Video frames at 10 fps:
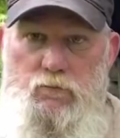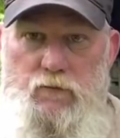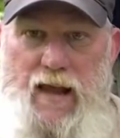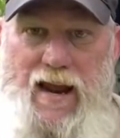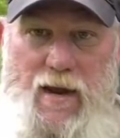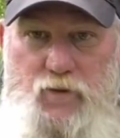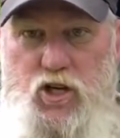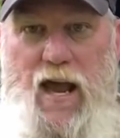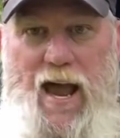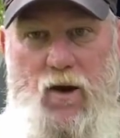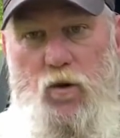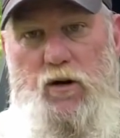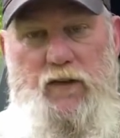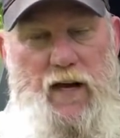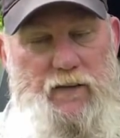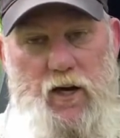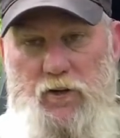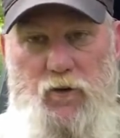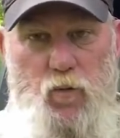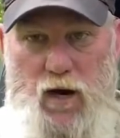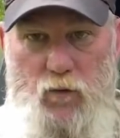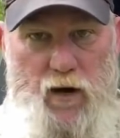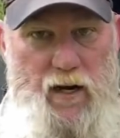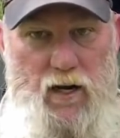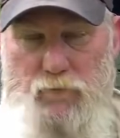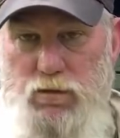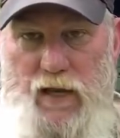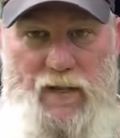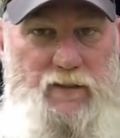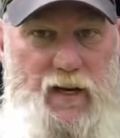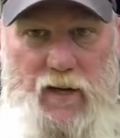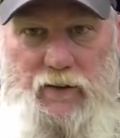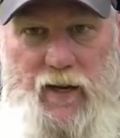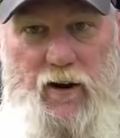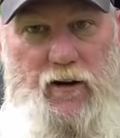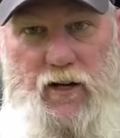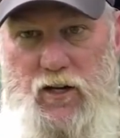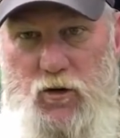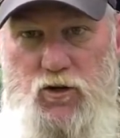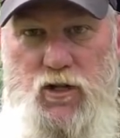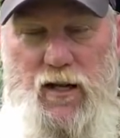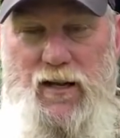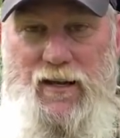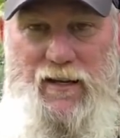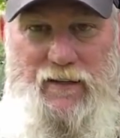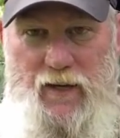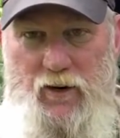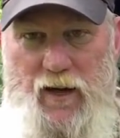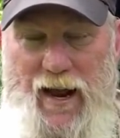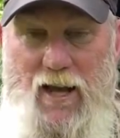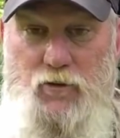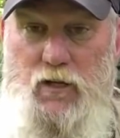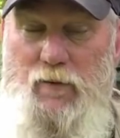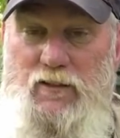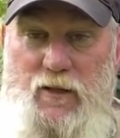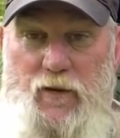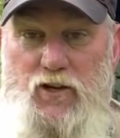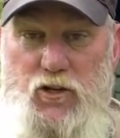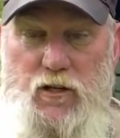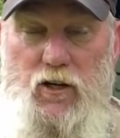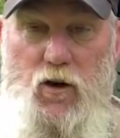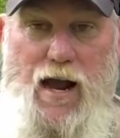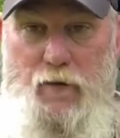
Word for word: the ham shack where you've got the 100-watt radio blasting out there and the huge antenna on the house. We're talking about something that you can grab